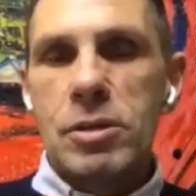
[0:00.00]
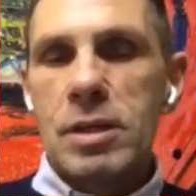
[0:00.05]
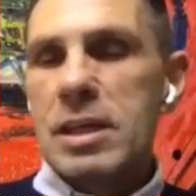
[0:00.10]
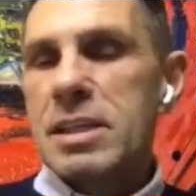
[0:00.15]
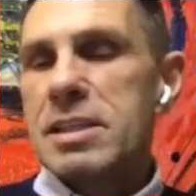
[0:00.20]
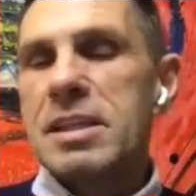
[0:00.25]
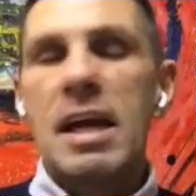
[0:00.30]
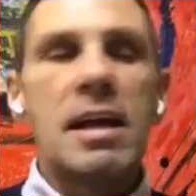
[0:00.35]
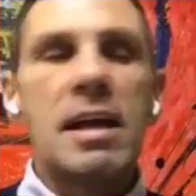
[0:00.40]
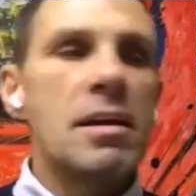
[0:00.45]
Let's
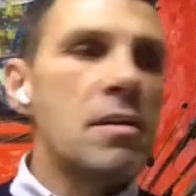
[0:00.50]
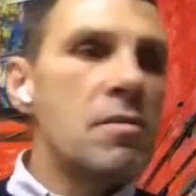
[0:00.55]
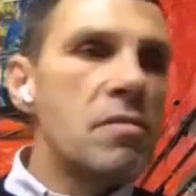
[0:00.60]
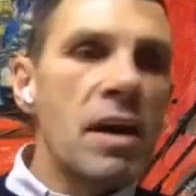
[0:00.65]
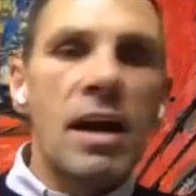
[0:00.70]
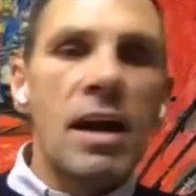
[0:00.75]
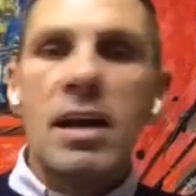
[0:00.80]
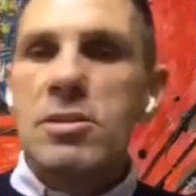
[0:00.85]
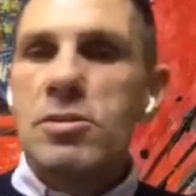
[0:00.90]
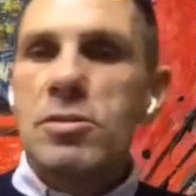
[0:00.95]
say if I
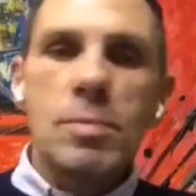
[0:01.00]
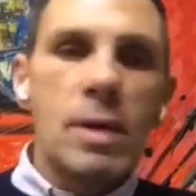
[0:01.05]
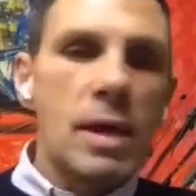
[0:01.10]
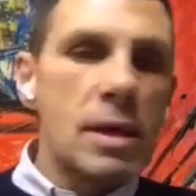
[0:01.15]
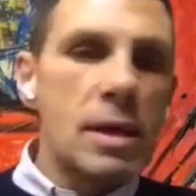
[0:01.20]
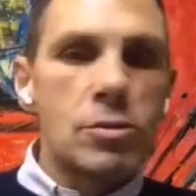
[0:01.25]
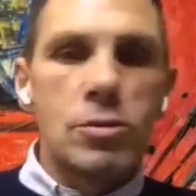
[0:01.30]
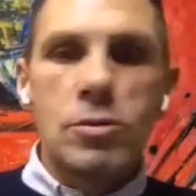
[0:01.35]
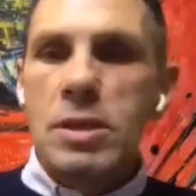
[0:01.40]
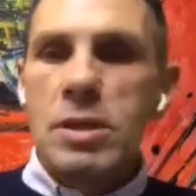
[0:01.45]
had to
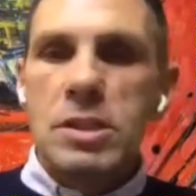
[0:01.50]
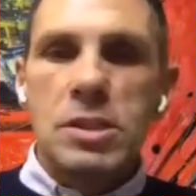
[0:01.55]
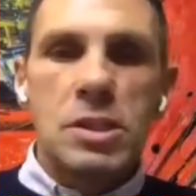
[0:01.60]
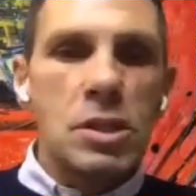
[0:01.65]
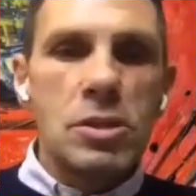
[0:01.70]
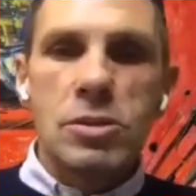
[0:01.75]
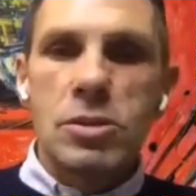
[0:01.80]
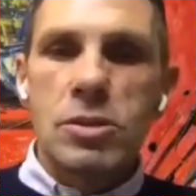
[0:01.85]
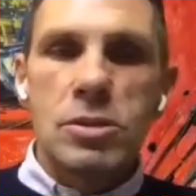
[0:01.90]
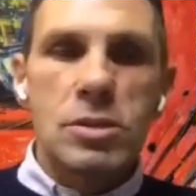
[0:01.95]
make 2
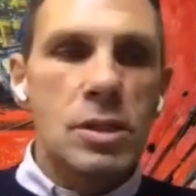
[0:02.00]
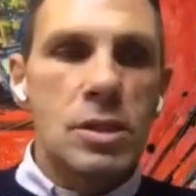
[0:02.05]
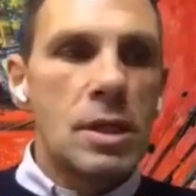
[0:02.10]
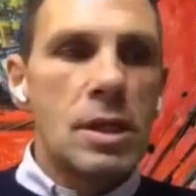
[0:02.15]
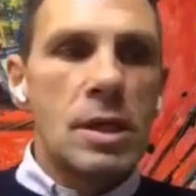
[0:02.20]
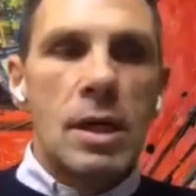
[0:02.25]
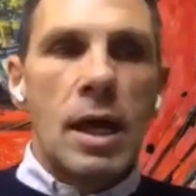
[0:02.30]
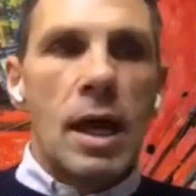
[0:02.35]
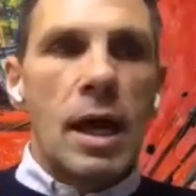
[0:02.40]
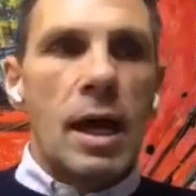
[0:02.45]
decisions
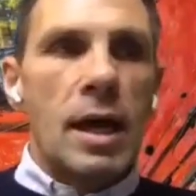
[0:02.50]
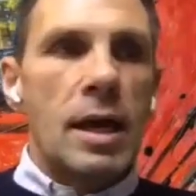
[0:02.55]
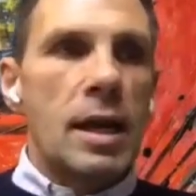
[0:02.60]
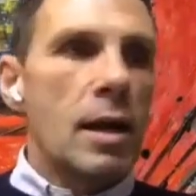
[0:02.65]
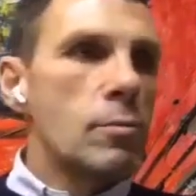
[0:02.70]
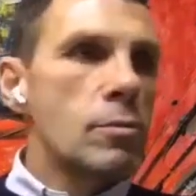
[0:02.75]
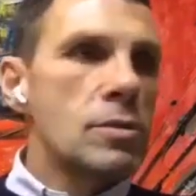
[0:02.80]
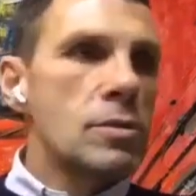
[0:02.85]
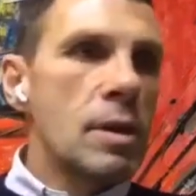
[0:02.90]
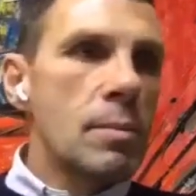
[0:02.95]
and I
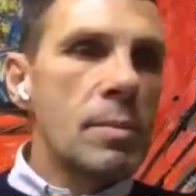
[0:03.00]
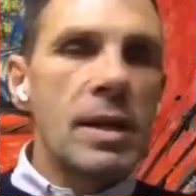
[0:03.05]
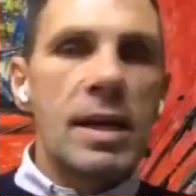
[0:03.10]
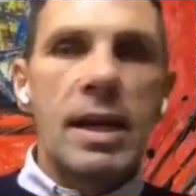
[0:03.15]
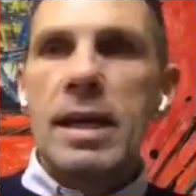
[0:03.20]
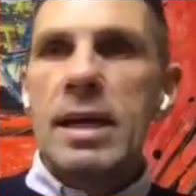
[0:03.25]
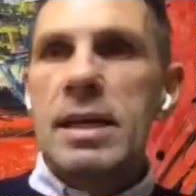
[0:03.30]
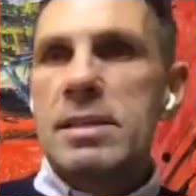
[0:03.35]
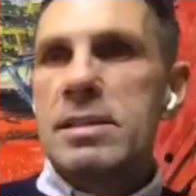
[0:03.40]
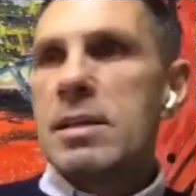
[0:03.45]
was number
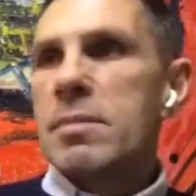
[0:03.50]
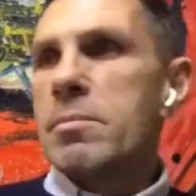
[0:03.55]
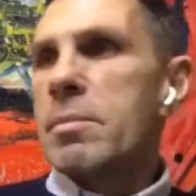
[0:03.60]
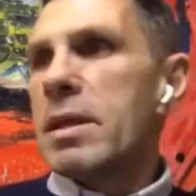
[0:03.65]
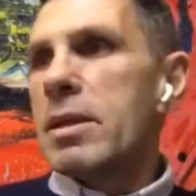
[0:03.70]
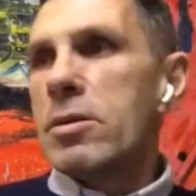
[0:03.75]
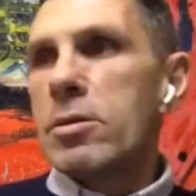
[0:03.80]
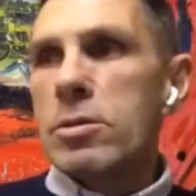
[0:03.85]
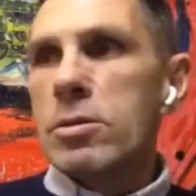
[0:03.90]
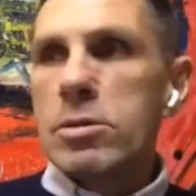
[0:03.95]
8 and somebody
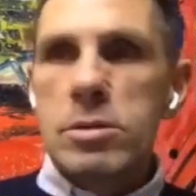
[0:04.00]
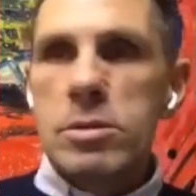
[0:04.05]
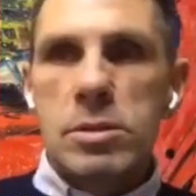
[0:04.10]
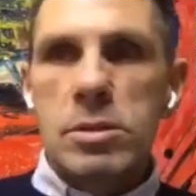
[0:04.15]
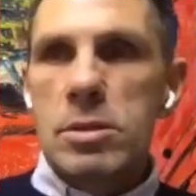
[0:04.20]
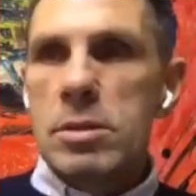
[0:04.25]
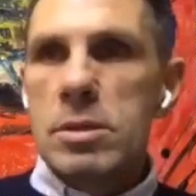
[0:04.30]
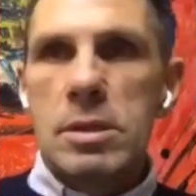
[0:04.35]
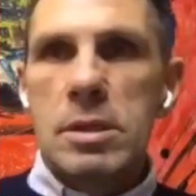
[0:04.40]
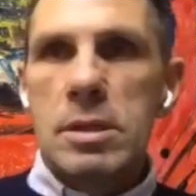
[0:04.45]
else
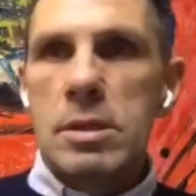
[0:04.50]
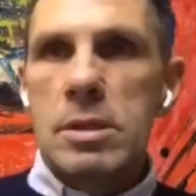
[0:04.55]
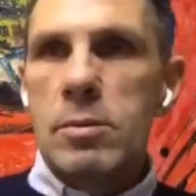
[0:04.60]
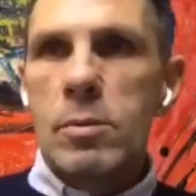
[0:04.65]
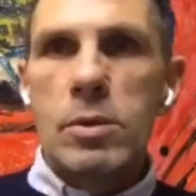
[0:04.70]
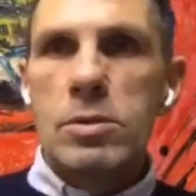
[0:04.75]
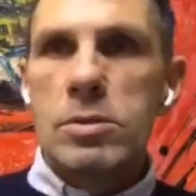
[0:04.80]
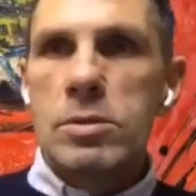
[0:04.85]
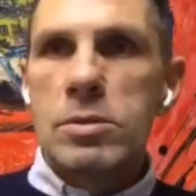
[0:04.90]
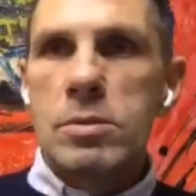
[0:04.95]

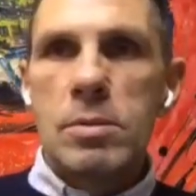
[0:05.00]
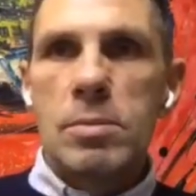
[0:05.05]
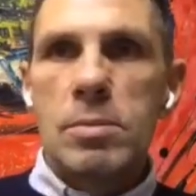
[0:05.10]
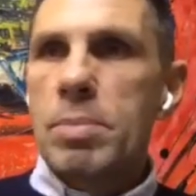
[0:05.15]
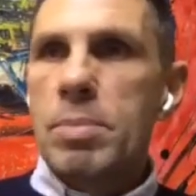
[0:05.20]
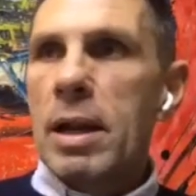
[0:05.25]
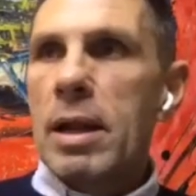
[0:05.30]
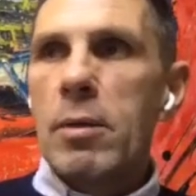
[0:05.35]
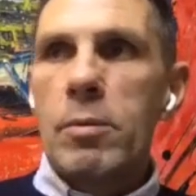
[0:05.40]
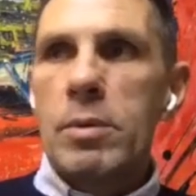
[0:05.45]
was
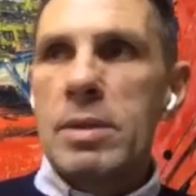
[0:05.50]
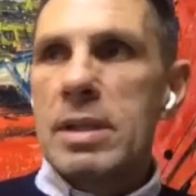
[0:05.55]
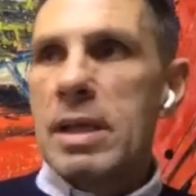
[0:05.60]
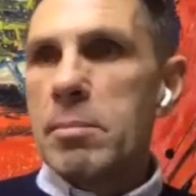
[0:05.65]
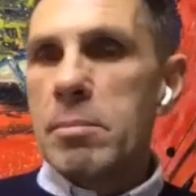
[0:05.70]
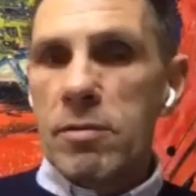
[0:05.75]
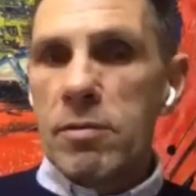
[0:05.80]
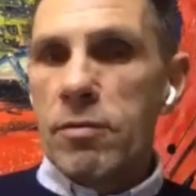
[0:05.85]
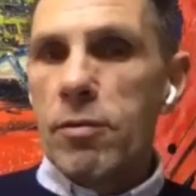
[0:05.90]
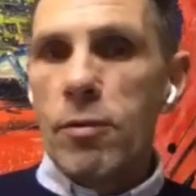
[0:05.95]
playing with
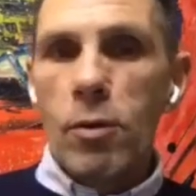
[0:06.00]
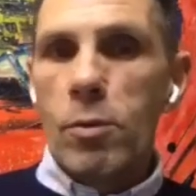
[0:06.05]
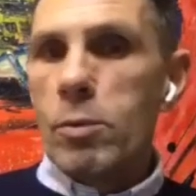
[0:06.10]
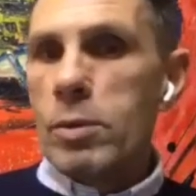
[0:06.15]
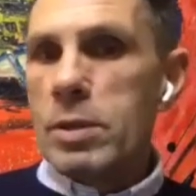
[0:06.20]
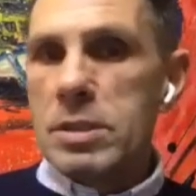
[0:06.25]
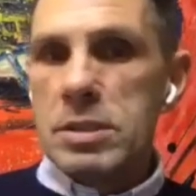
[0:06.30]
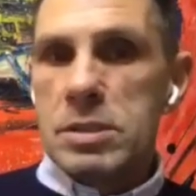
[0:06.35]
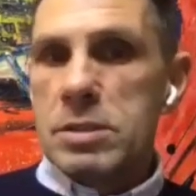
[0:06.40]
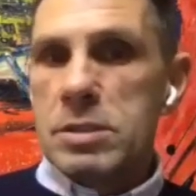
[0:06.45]
number 4,
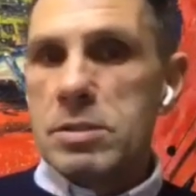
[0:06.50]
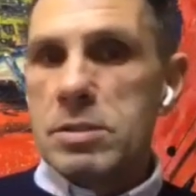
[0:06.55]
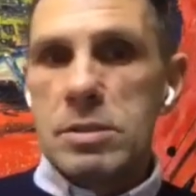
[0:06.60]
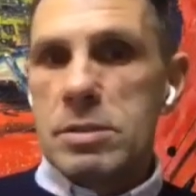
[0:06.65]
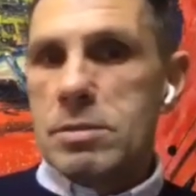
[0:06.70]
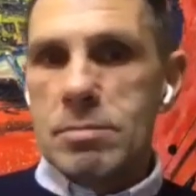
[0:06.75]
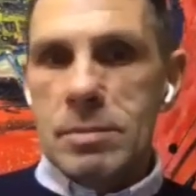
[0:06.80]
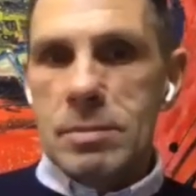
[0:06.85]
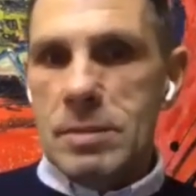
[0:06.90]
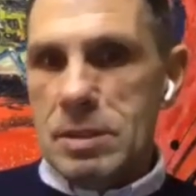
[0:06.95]
which
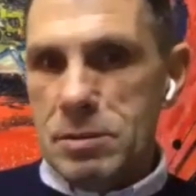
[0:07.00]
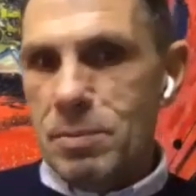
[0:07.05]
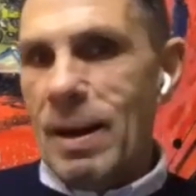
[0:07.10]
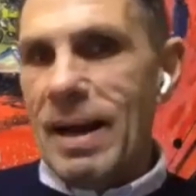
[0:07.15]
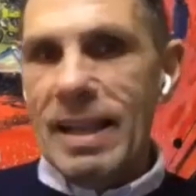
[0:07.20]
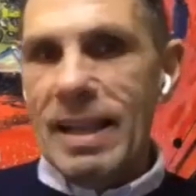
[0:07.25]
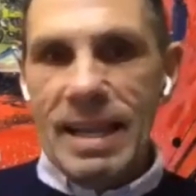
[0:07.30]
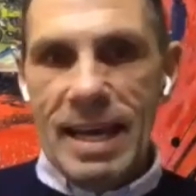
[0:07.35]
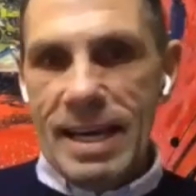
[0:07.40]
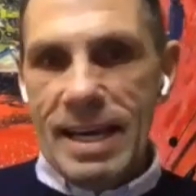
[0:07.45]
is
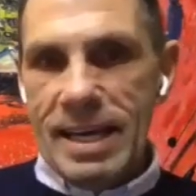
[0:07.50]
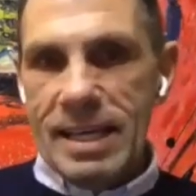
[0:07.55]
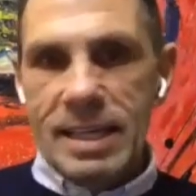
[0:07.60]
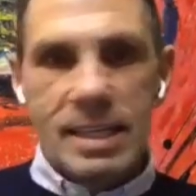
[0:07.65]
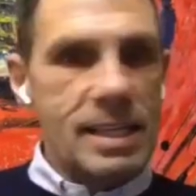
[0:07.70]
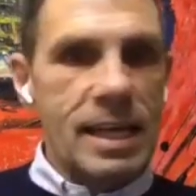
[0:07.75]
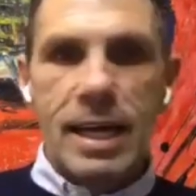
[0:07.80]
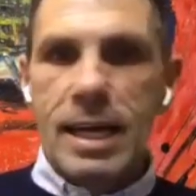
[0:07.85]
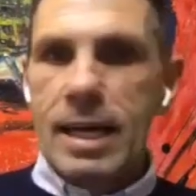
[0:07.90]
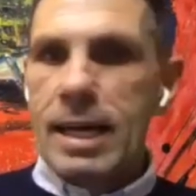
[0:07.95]
bad luck in
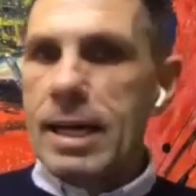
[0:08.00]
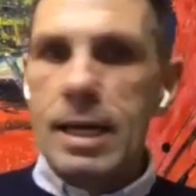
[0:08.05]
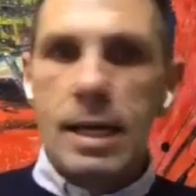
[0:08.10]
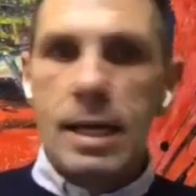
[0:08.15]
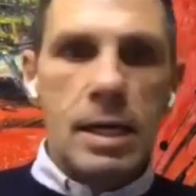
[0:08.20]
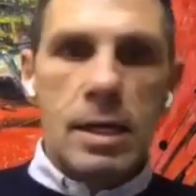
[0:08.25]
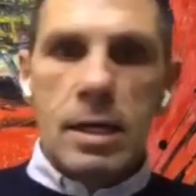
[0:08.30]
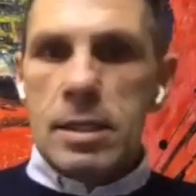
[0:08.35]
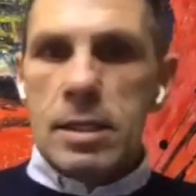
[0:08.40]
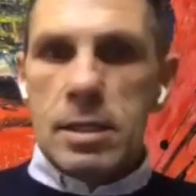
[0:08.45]
there,
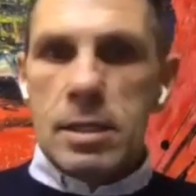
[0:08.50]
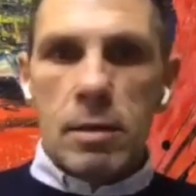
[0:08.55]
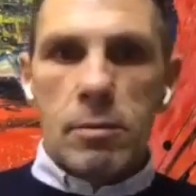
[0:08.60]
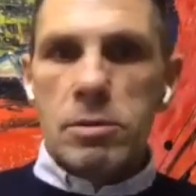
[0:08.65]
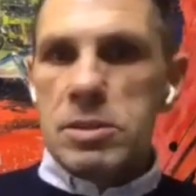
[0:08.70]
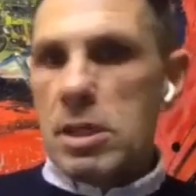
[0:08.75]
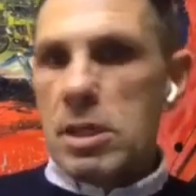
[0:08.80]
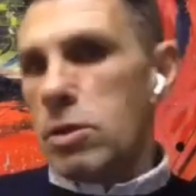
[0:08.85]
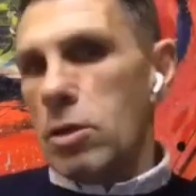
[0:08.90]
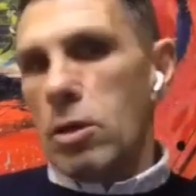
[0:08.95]
they would
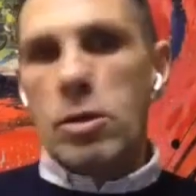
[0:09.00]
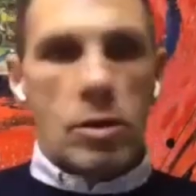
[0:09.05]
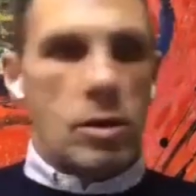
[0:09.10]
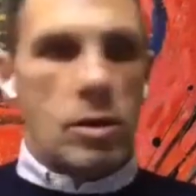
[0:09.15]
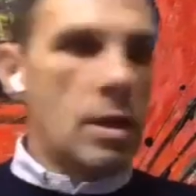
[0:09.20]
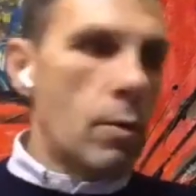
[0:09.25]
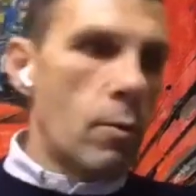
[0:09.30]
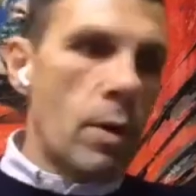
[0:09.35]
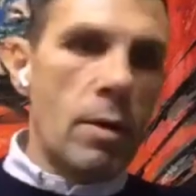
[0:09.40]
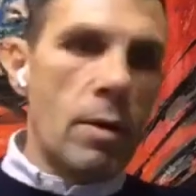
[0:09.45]
say, no, not
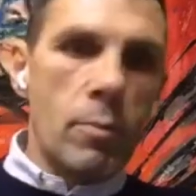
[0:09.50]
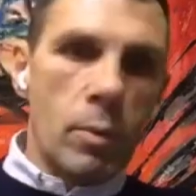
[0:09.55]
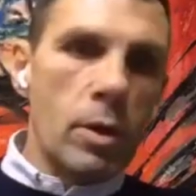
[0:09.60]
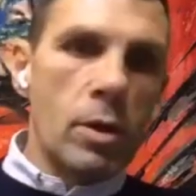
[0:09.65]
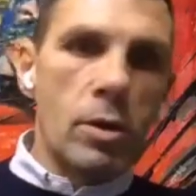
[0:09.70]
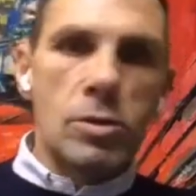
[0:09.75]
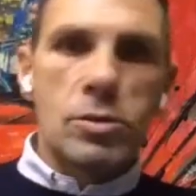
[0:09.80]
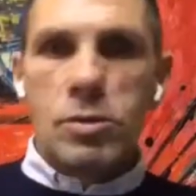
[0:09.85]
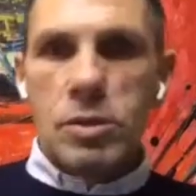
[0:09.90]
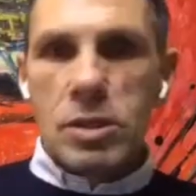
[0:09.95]
that one, we
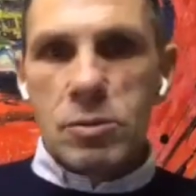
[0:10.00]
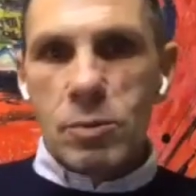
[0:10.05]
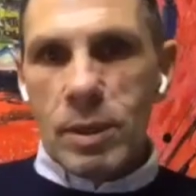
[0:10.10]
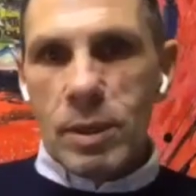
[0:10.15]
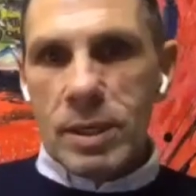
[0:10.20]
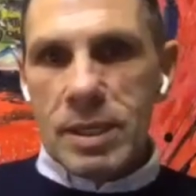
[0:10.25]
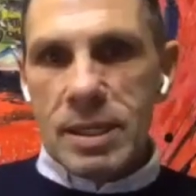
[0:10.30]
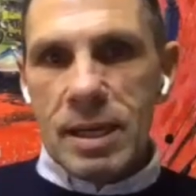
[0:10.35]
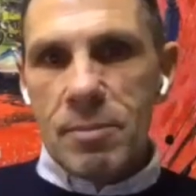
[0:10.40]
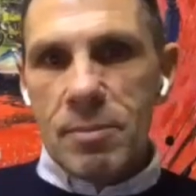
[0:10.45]
go to this
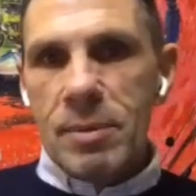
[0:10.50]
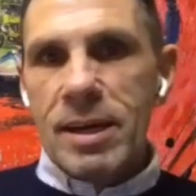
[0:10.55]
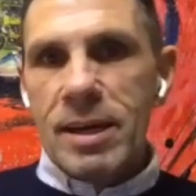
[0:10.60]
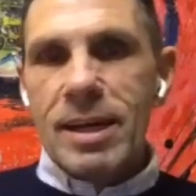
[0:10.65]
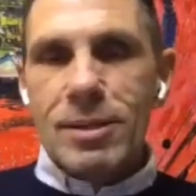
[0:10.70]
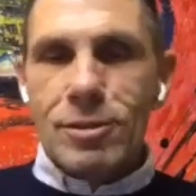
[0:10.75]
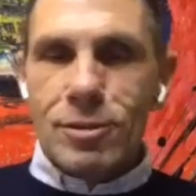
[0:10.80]
one, it's number 8.